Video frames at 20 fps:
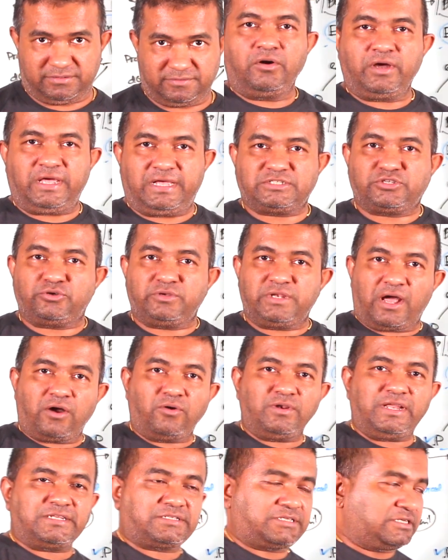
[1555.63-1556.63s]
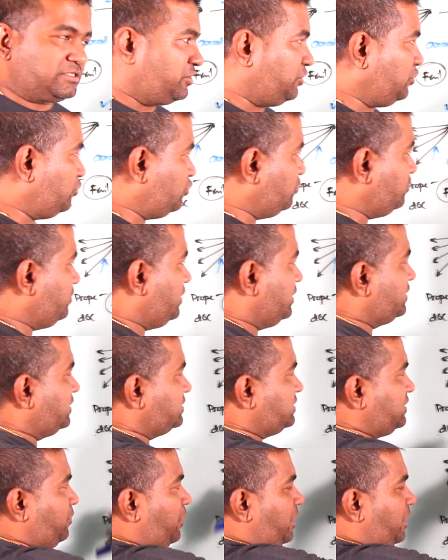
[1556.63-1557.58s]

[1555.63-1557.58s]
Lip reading: Okay, so now let's assume this